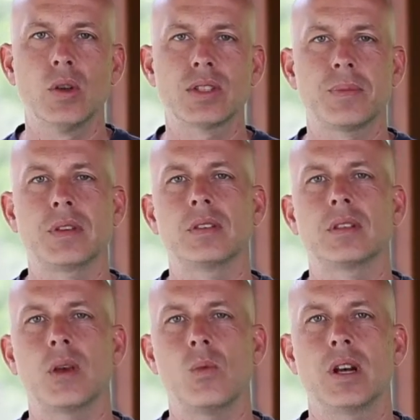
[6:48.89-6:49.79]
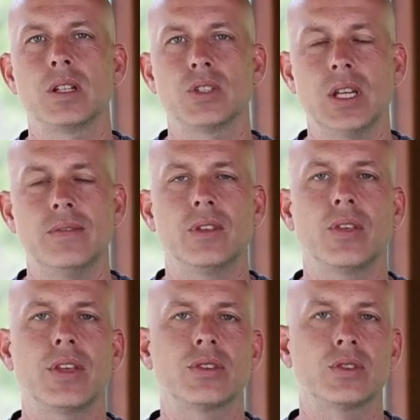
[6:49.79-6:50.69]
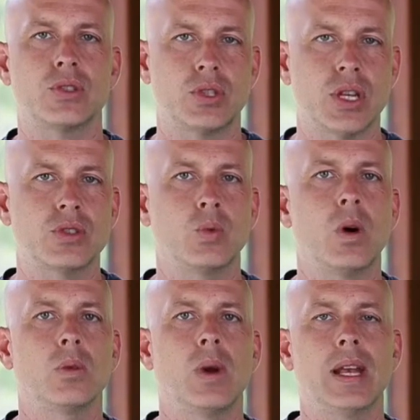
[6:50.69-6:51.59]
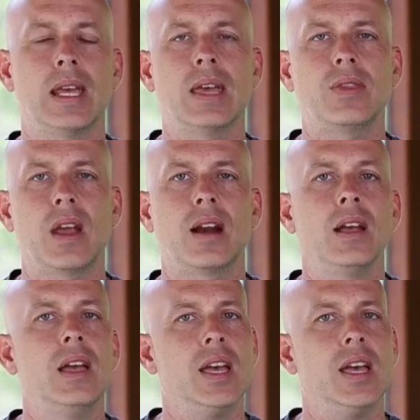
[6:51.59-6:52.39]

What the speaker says: something that they want to achieve, they'll think there's just one way to get there.